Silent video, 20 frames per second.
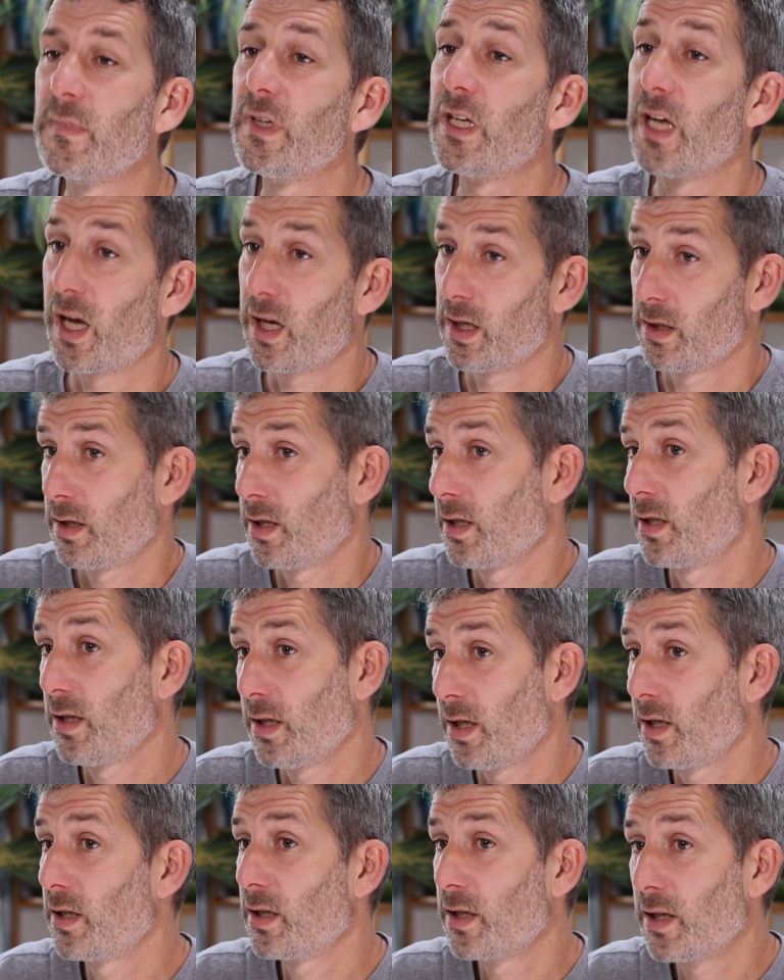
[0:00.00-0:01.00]
Yeah, in,
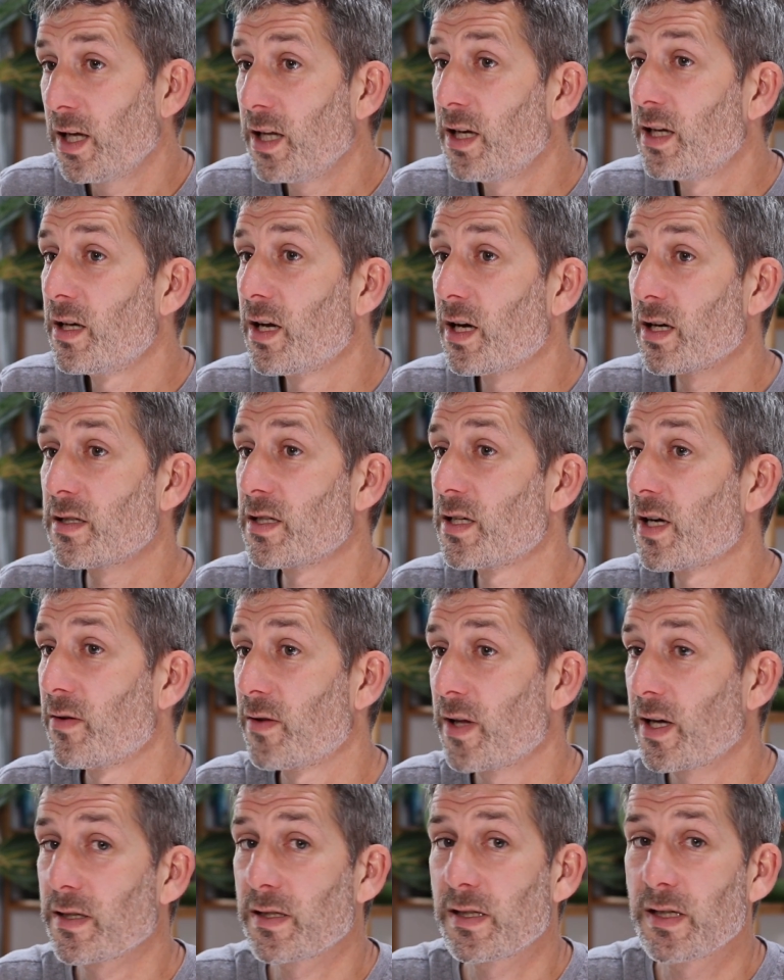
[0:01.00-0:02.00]
in, in a nutshell,
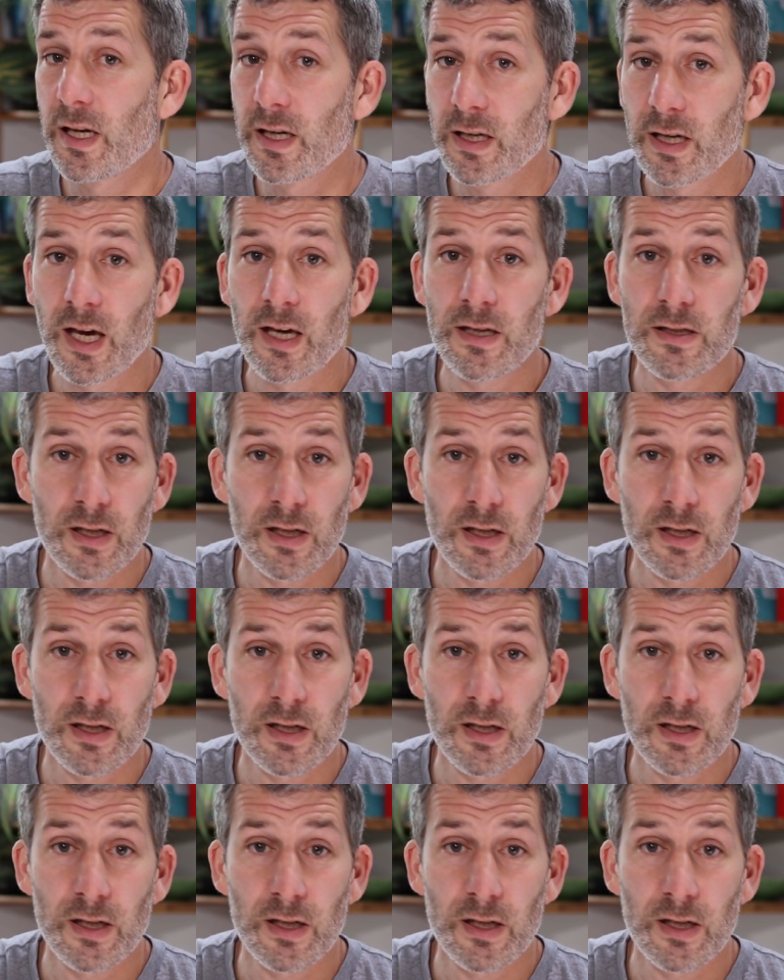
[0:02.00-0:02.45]
that's it, yeah.